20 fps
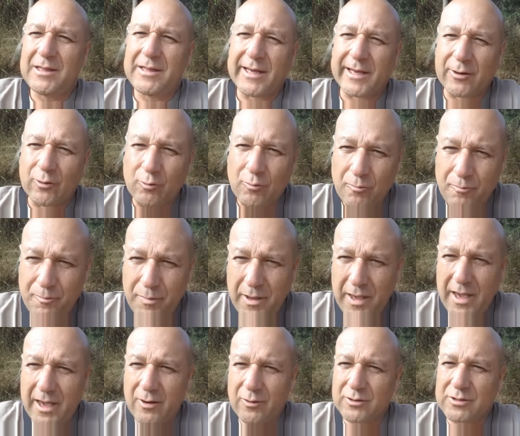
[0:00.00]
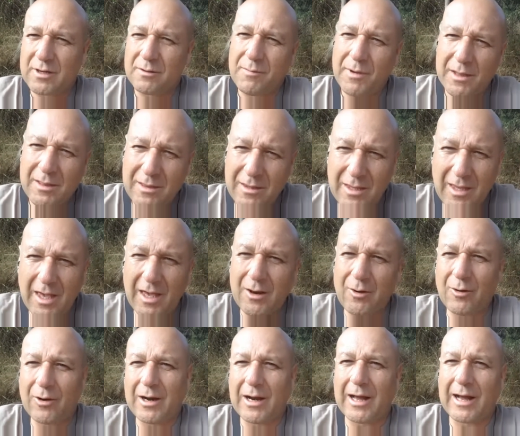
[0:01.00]
where the president rested
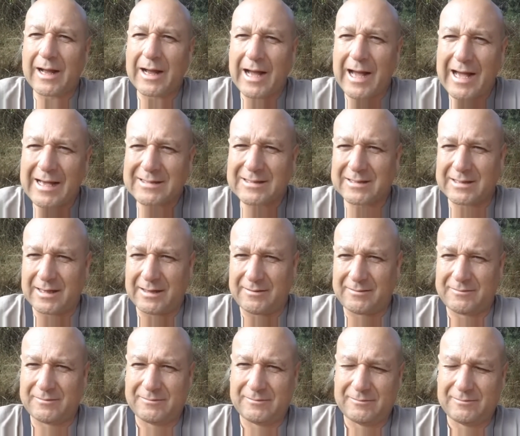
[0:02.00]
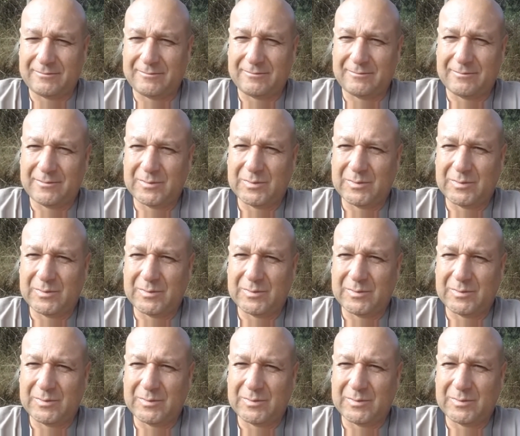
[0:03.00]
and interrupted and